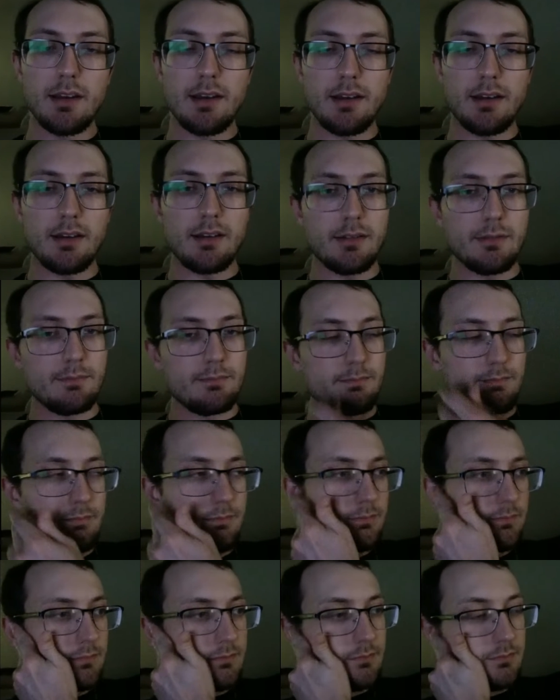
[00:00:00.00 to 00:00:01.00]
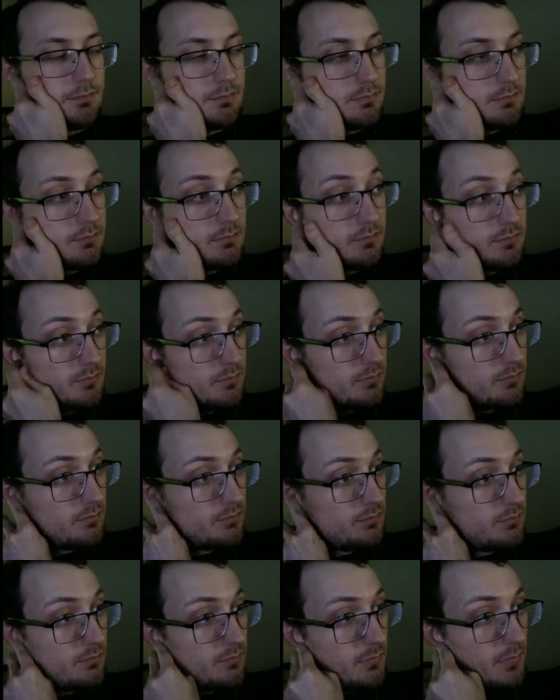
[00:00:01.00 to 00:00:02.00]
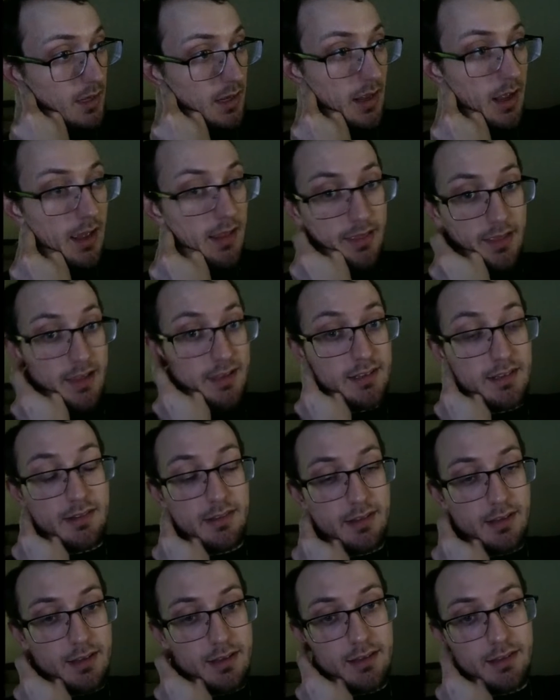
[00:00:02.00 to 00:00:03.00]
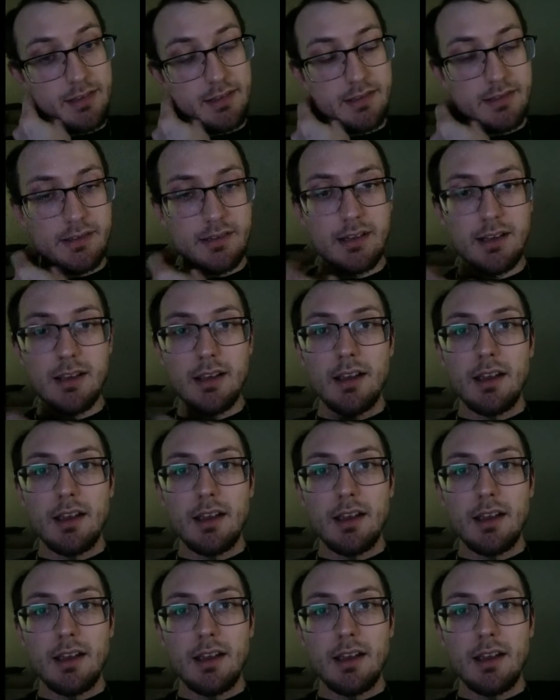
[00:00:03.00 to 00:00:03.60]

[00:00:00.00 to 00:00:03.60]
Um, I like to think at least.